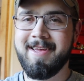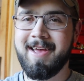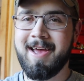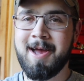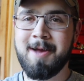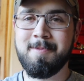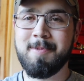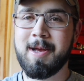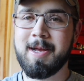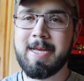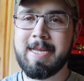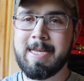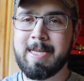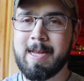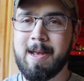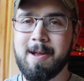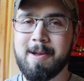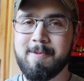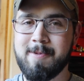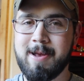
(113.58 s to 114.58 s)
I'm not going to
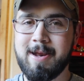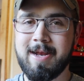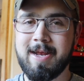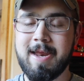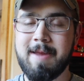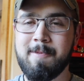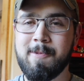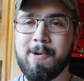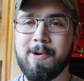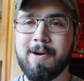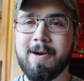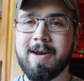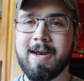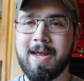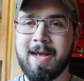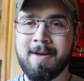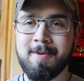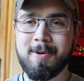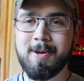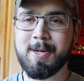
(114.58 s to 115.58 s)
talk about it anymore.
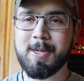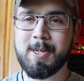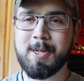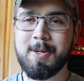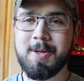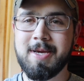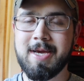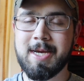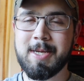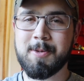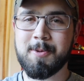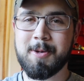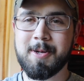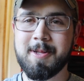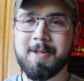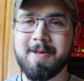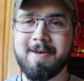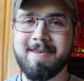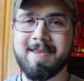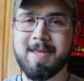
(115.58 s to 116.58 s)
I'm going to show you guys what
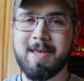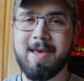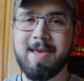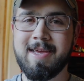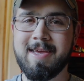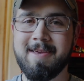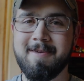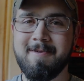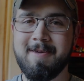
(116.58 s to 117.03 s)
it looks like.